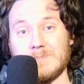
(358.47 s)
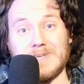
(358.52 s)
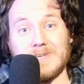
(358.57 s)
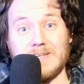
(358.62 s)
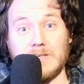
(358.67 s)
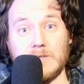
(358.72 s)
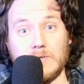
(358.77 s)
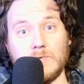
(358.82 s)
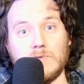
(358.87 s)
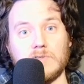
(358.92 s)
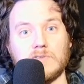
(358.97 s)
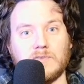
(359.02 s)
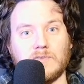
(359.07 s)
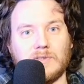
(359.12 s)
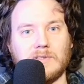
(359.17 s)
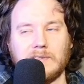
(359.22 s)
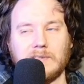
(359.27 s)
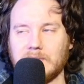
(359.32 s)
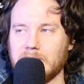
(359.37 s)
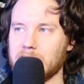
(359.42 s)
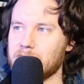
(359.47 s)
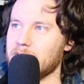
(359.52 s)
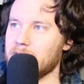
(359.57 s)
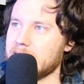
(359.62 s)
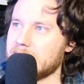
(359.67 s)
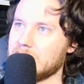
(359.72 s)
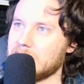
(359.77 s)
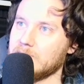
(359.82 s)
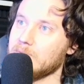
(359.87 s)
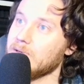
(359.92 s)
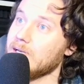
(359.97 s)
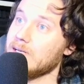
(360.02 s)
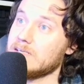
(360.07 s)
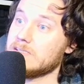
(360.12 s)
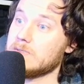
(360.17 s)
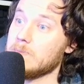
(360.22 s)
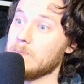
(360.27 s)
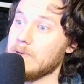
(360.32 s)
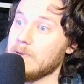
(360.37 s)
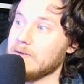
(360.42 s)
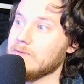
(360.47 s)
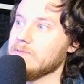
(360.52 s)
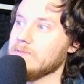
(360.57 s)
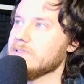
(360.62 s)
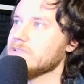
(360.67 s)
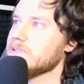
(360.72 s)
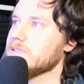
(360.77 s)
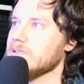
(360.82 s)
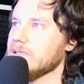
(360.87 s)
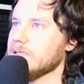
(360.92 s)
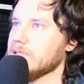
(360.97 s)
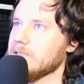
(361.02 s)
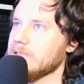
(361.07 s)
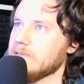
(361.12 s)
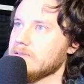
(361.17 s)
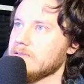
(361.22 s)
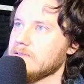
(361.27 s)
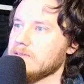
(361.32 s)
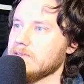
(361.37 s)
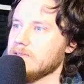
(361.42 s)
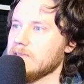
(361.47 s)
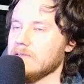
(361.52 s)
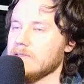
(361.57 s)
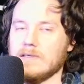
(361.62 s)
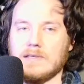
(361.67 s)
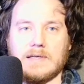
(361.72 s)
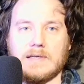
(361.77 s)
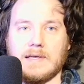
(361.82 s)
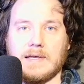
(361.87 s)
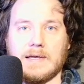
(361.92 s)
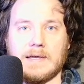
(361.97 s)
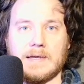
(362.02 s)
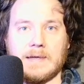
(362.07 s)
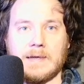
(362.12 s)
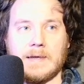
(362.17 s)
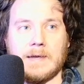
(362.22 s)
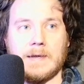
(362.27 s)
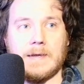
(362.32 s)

useful in raising awareness about this thing. Uh, and